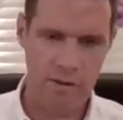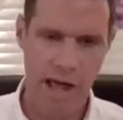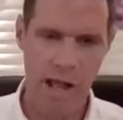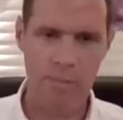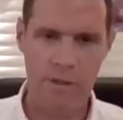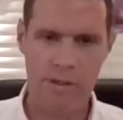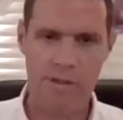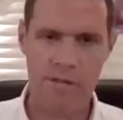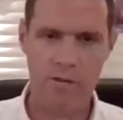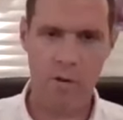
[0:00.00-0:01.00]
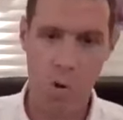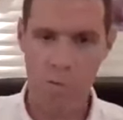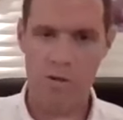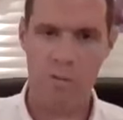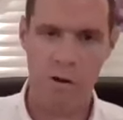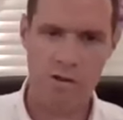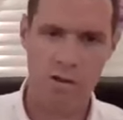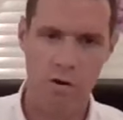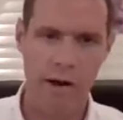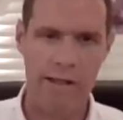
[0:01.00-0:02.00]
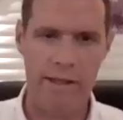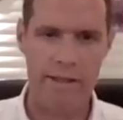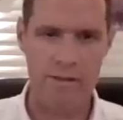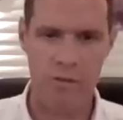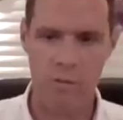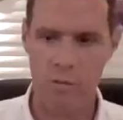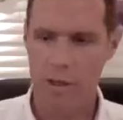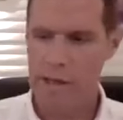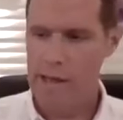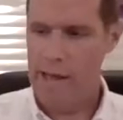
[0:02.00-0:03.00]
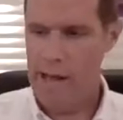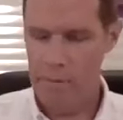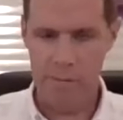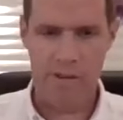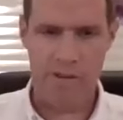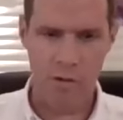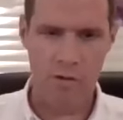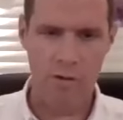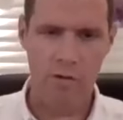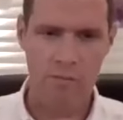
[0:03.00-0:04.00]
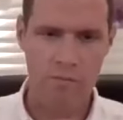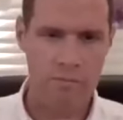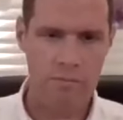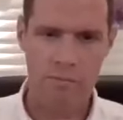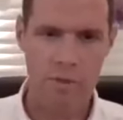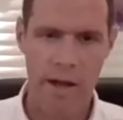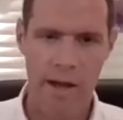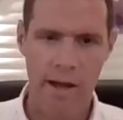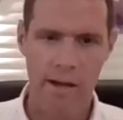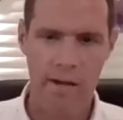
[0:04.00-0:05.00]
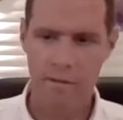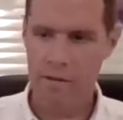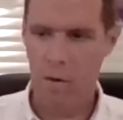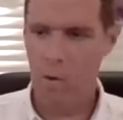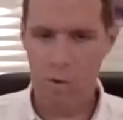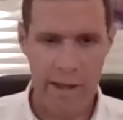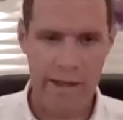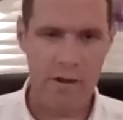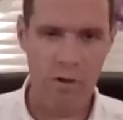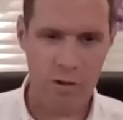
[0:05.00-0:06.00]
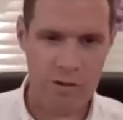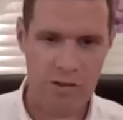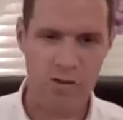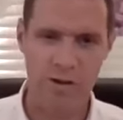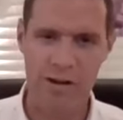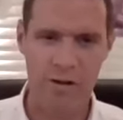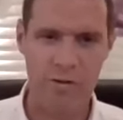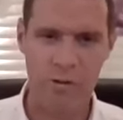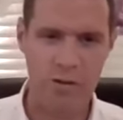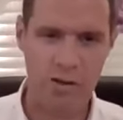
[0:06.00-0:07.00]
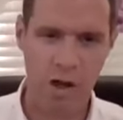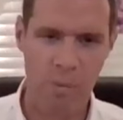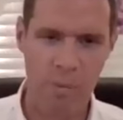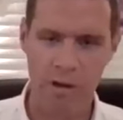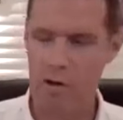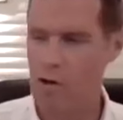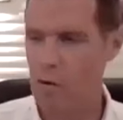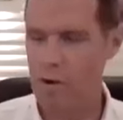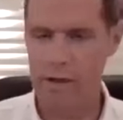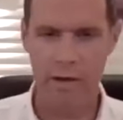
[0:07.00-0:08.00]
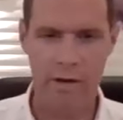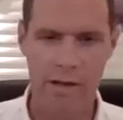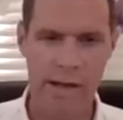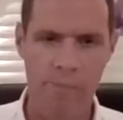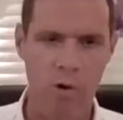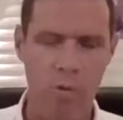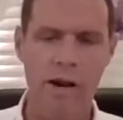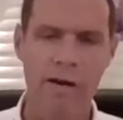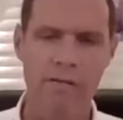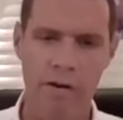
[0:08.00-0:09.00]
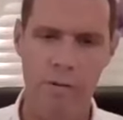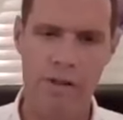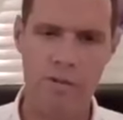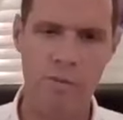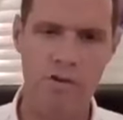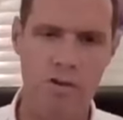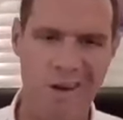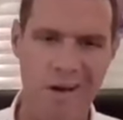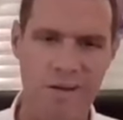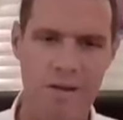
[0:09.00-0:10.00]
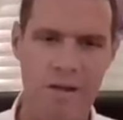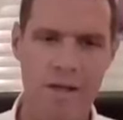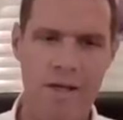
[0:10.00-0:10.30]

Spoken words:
I need to help this homeless person, or I need to have this other old lady cross the street, or do the shopping, or call in on a neighbor, or whatever it is.